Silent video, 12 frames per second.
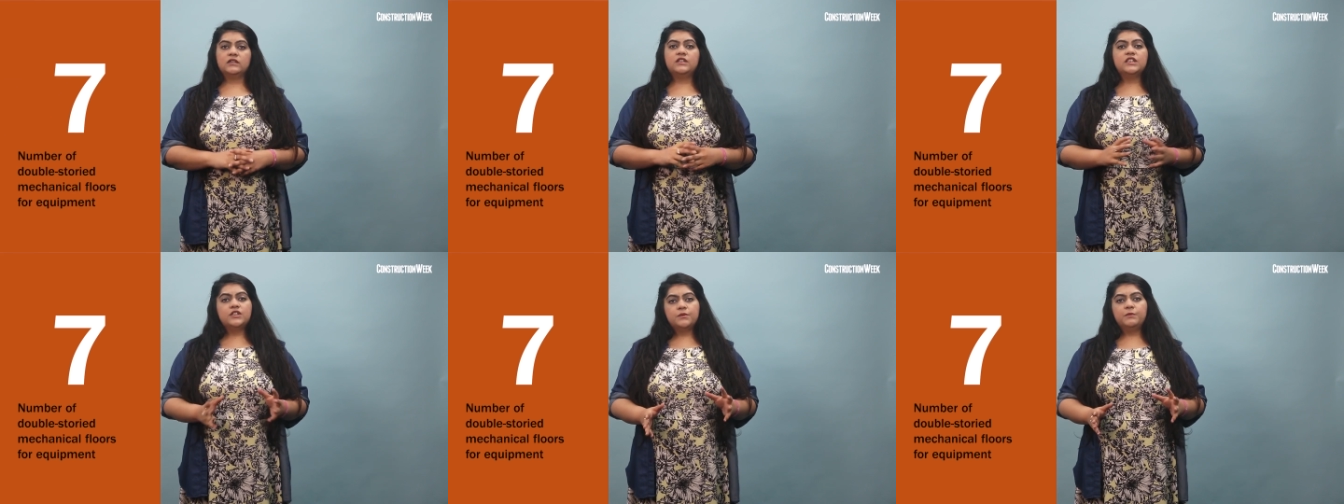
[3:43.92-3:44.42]

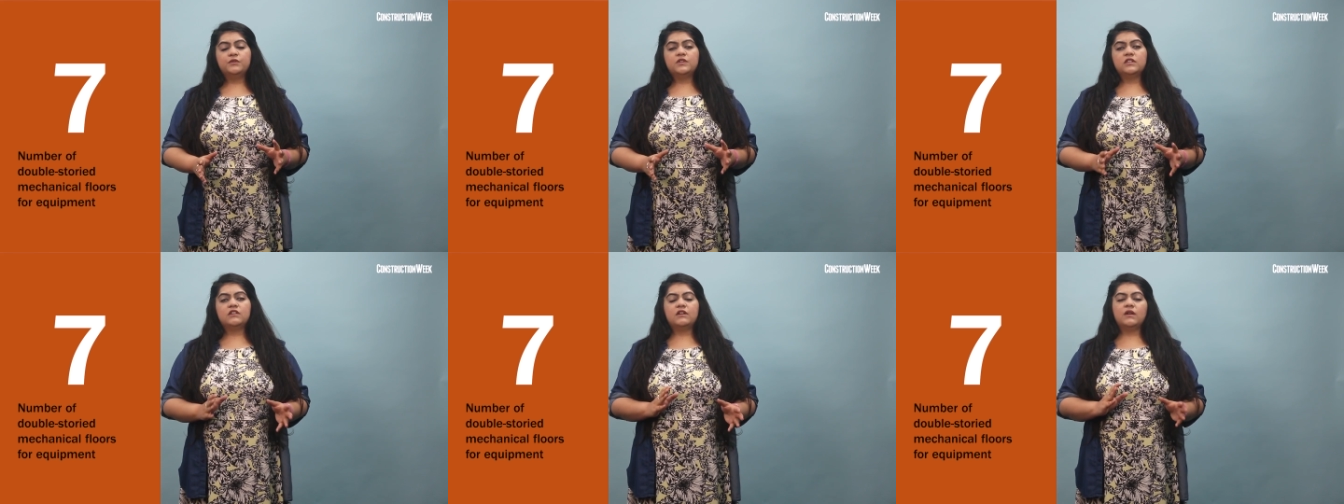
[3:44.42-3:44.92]

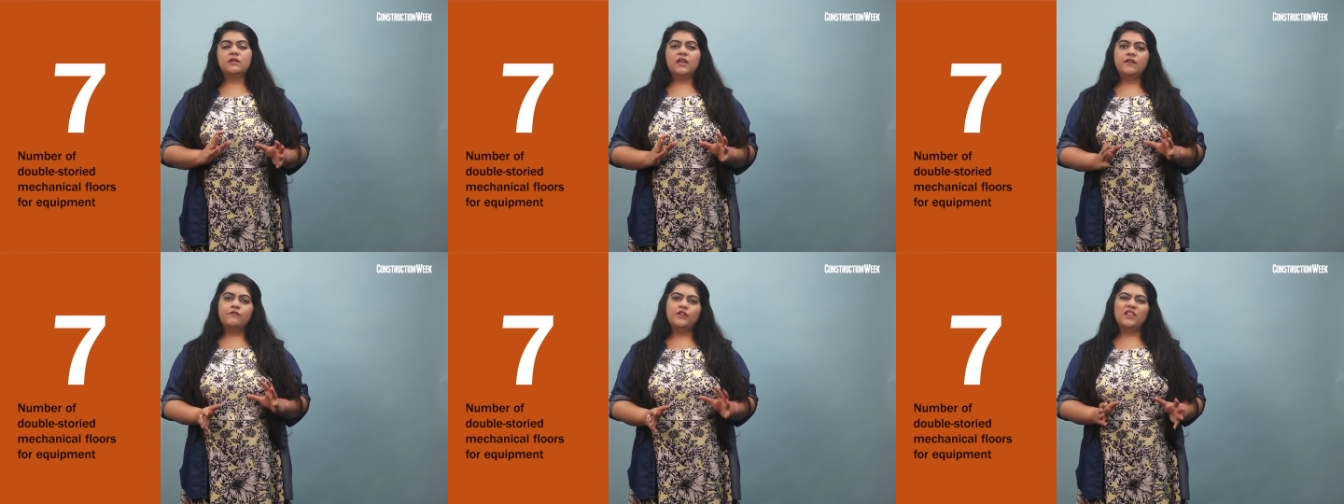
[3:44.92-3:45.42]
Distributed around
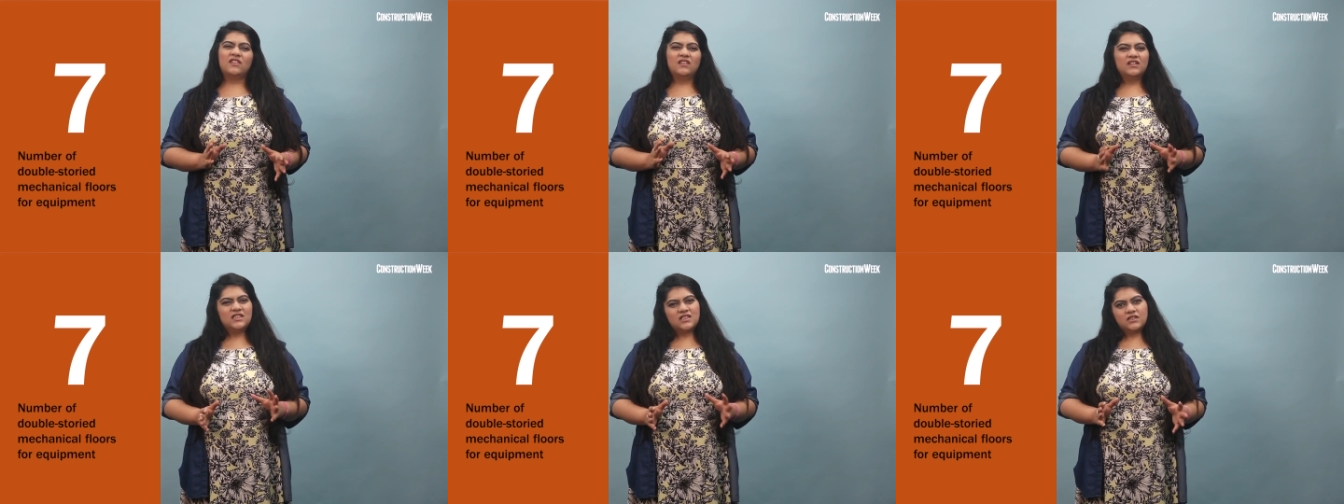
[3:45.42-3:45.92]
every
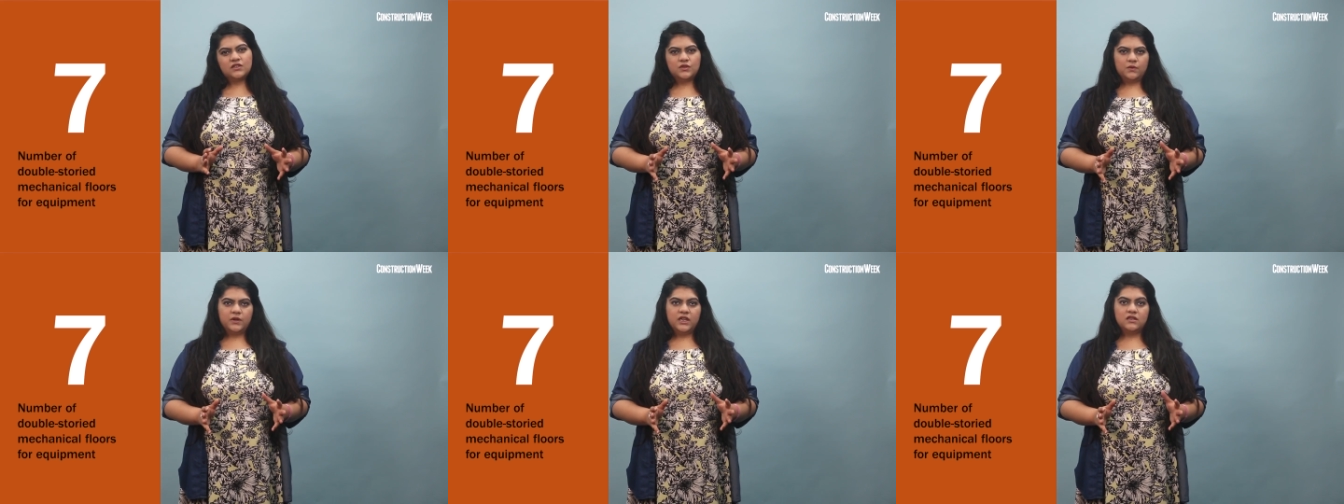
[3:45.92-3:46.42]
30
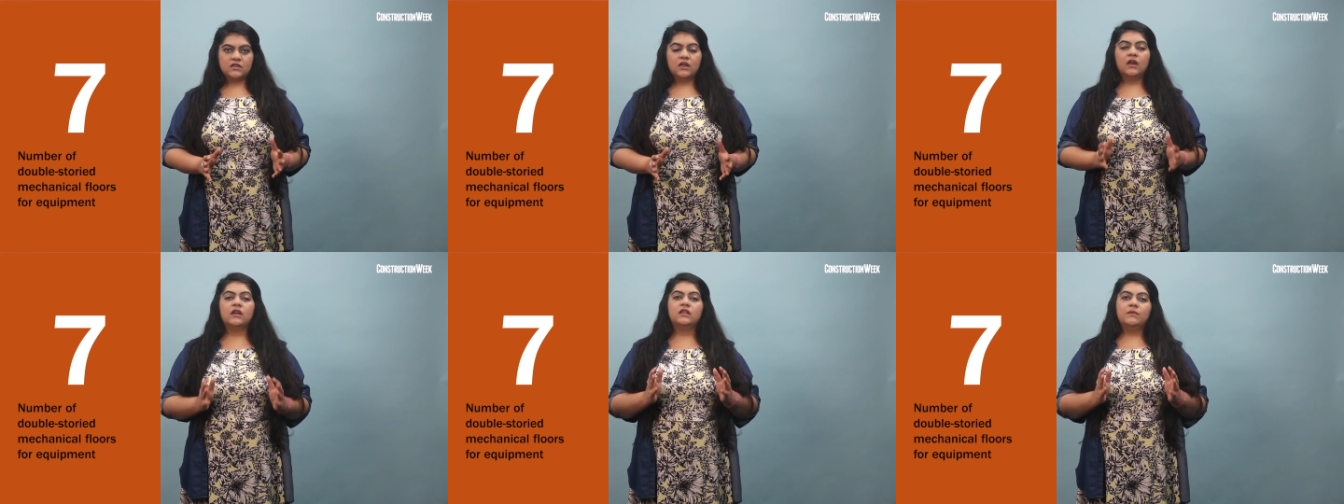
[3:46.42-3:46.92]
stories,
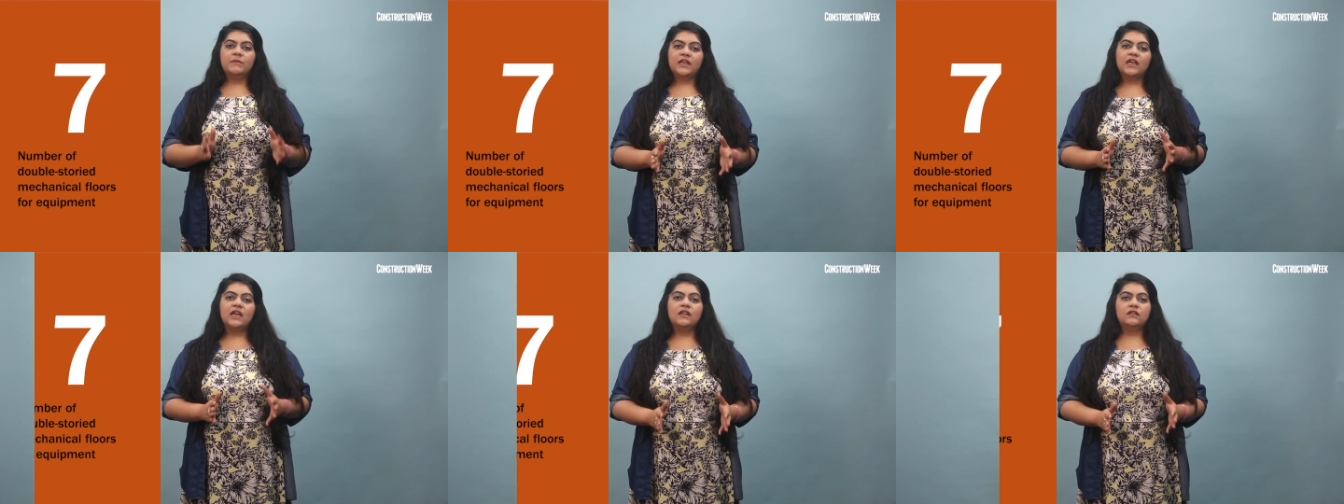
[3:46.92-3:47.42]
the
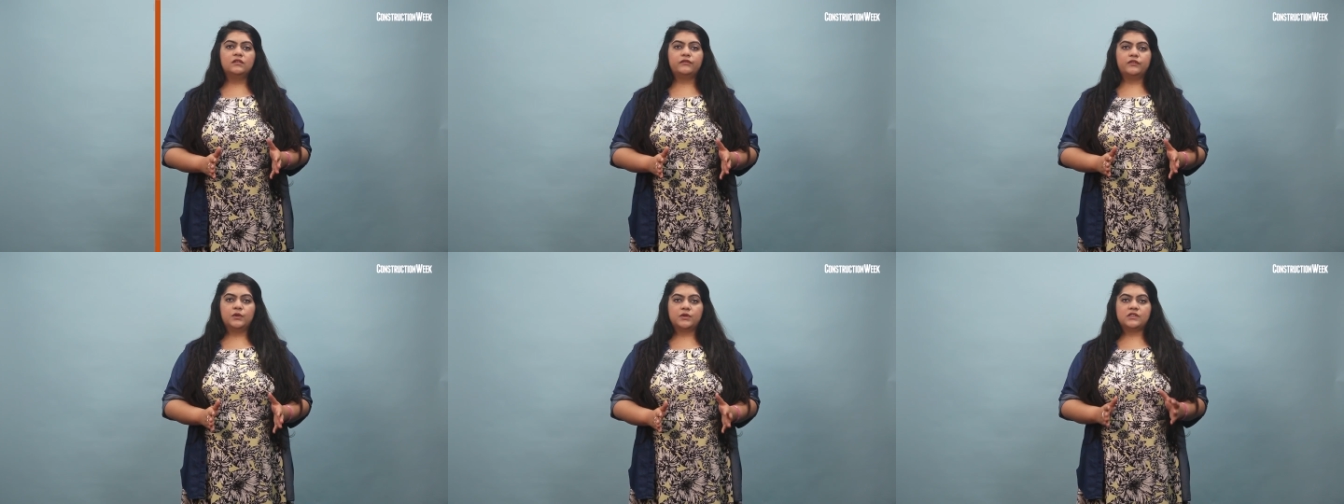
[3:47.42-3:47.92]
mechanical
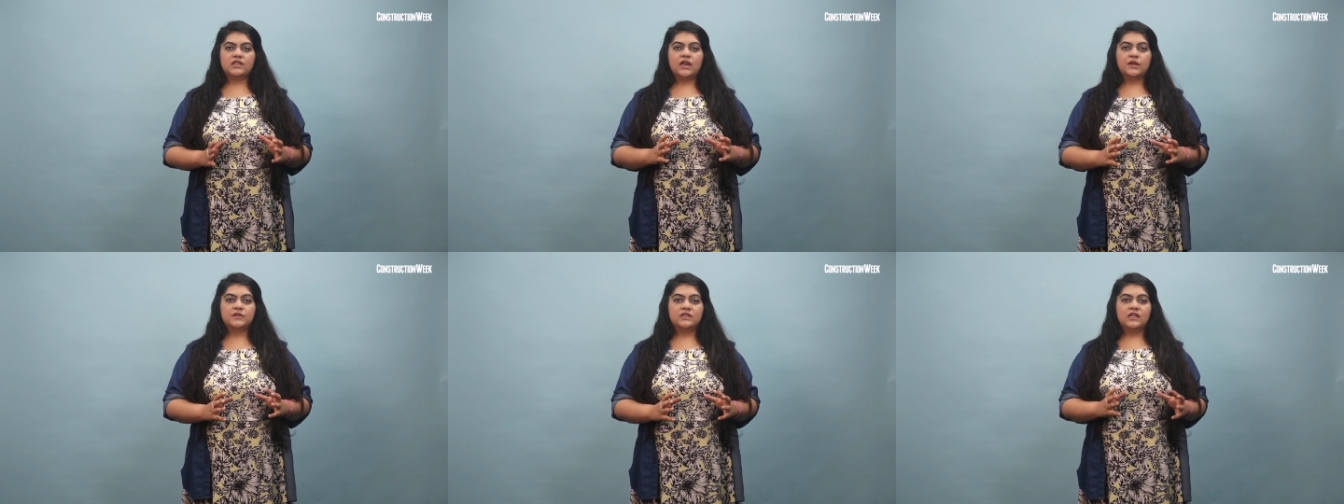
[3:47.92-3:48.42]
floors
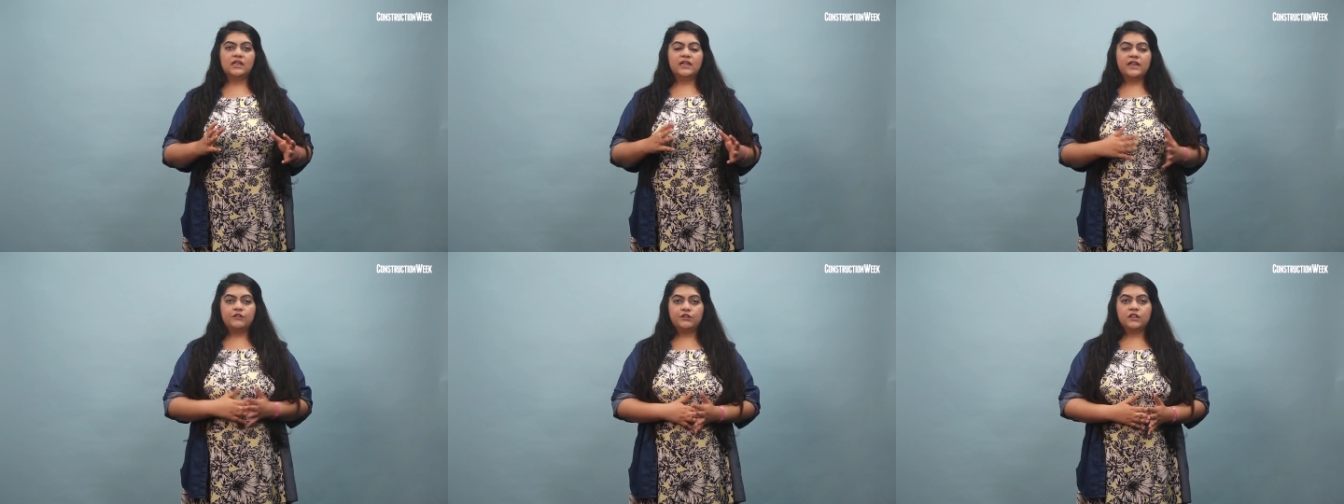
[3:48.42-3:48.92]
housed the
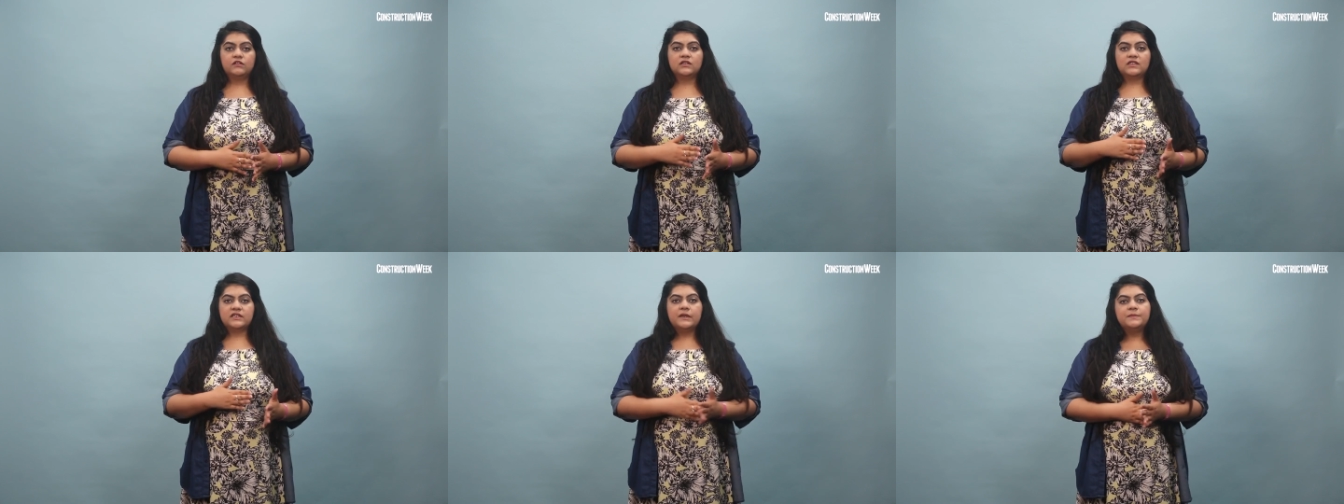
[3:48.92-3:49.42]
electrical
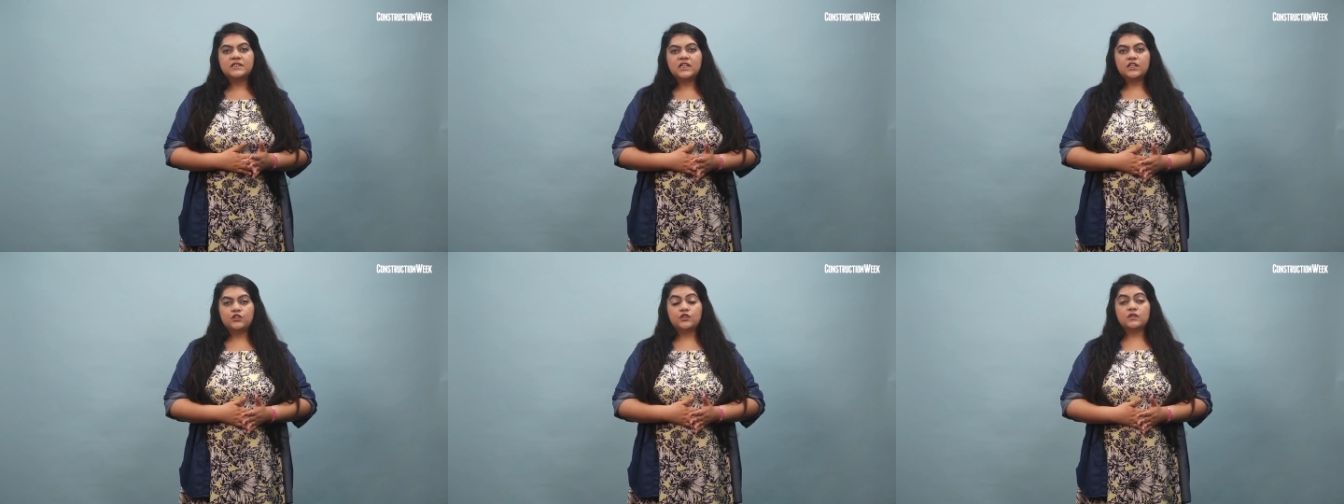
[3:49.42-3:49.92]

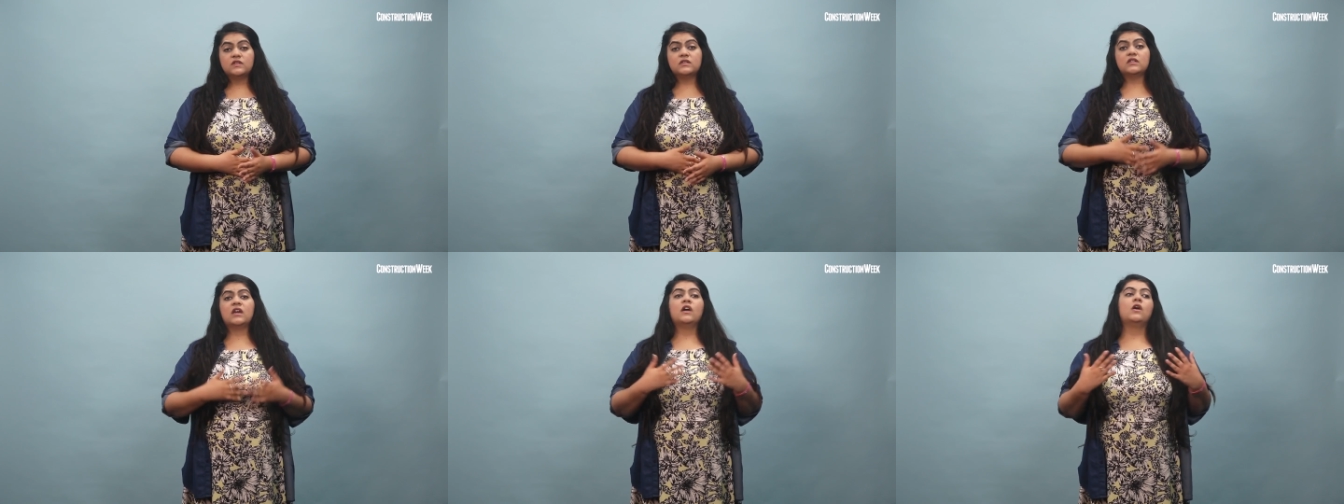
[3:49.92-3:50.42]
substations,